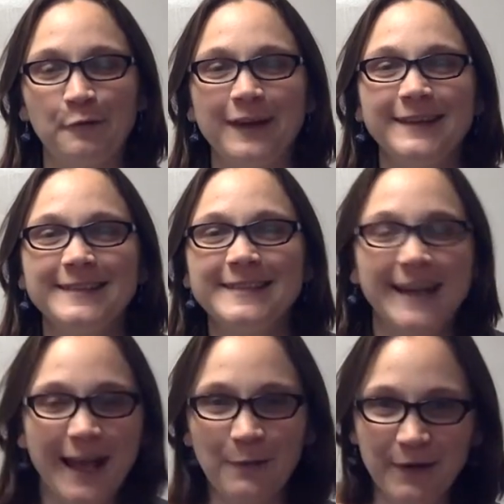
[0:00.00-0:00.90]
everyone.
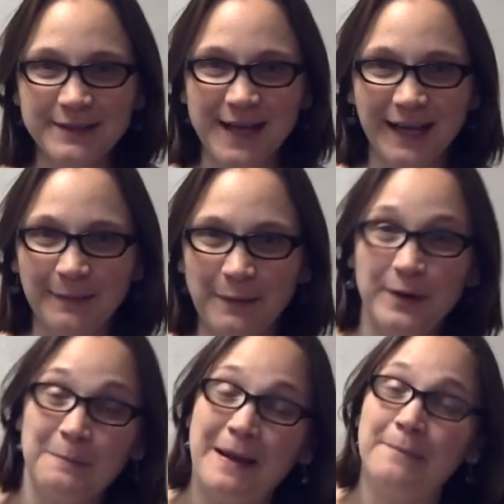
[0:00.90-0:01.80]
Today I want to talk about
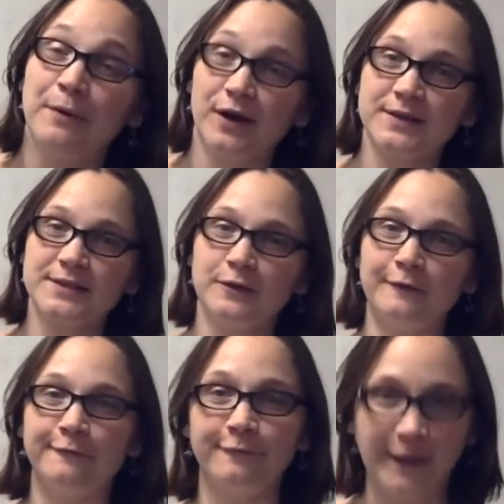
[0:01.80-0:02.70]
one of my
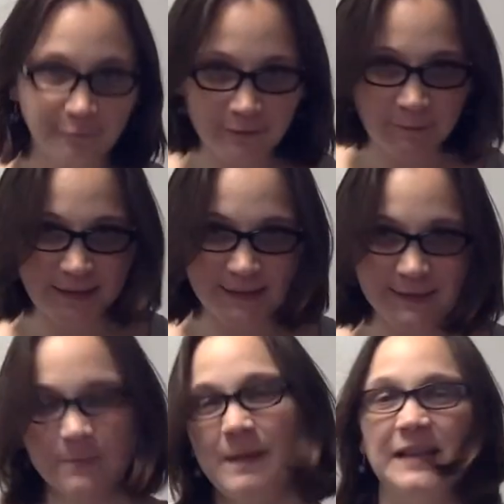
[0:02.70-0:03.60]
personal favorite
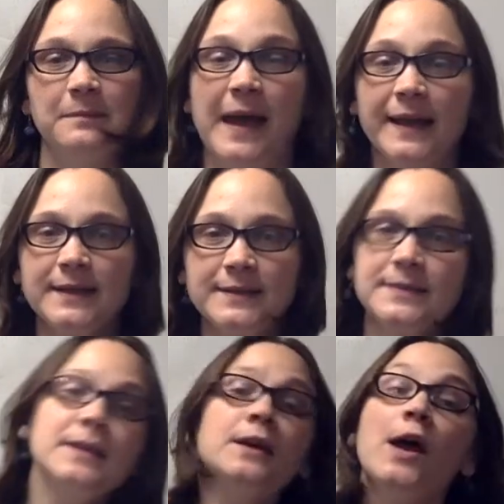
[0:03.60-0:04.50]
pieces of
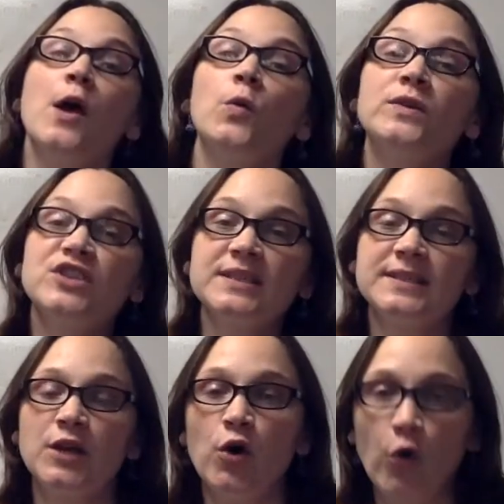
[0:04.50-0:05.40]
mathematics, which is
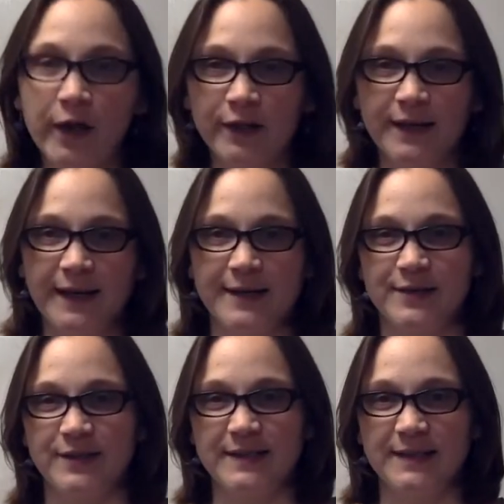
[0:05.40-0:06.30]
the Euler
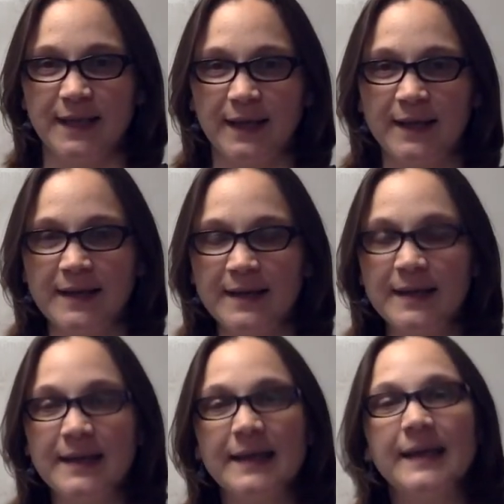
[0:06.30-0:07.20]
characteristic.
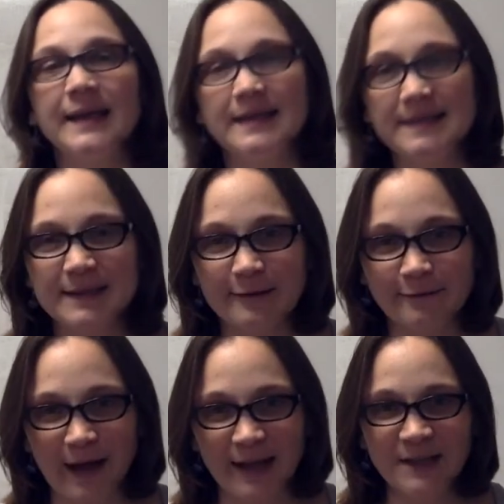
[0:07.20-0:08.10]
It's
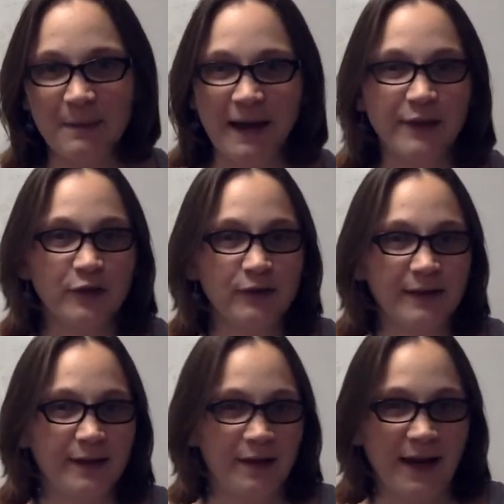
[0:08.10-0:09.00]
defined by the
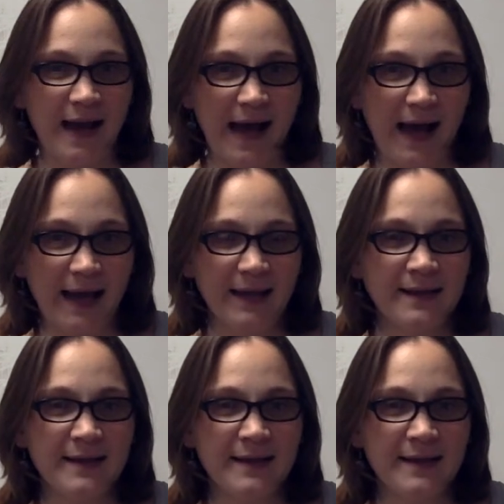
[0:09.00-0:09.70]
Greek letter chi,